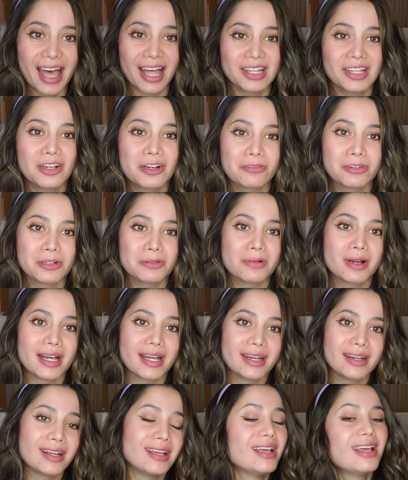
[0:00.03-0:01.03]
Hello
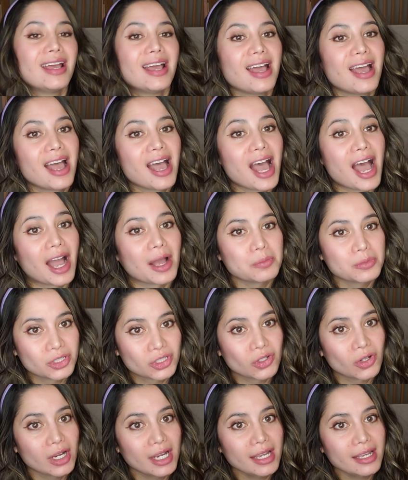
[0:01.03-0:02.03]
everyone. I'm
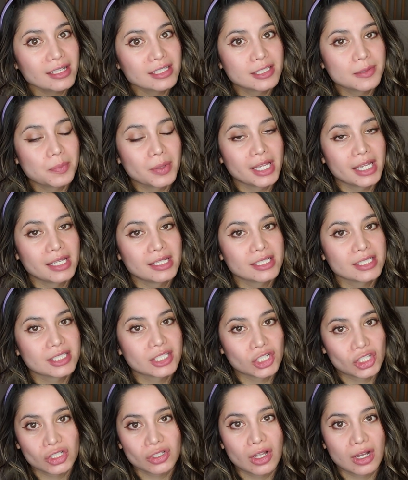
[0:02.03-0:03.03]
sorry it's been
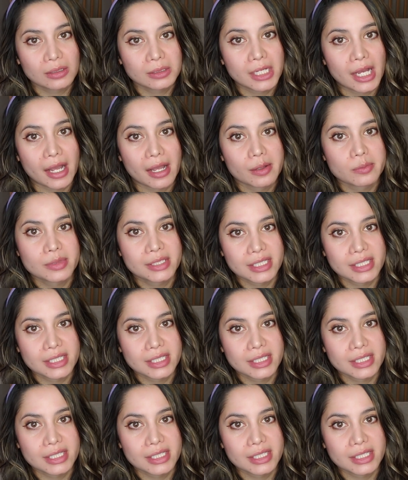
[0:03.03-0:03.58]
such a long time